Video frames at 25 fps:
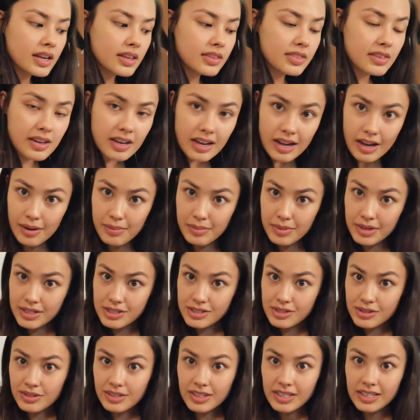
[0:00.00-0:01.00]
I think how I'm gonna
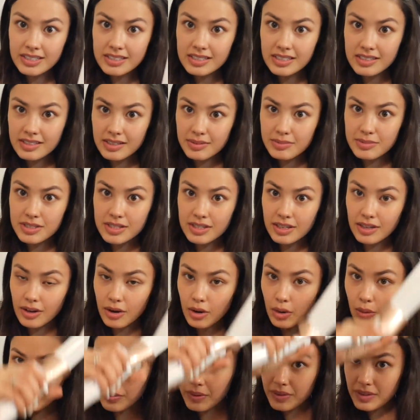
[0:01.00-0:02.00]
do this is I'm just gonna
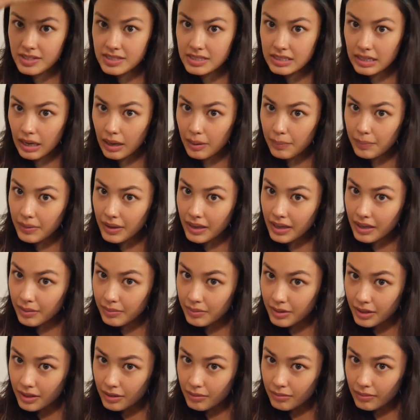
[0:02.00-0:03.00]
open this up and I'm
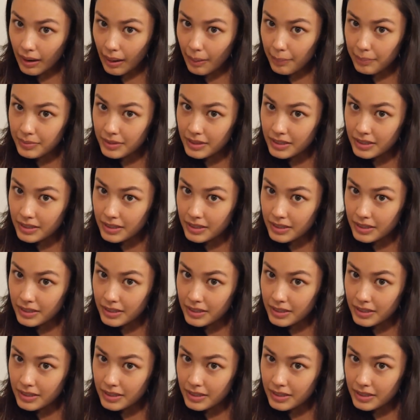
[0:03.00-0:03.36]
gonna wrap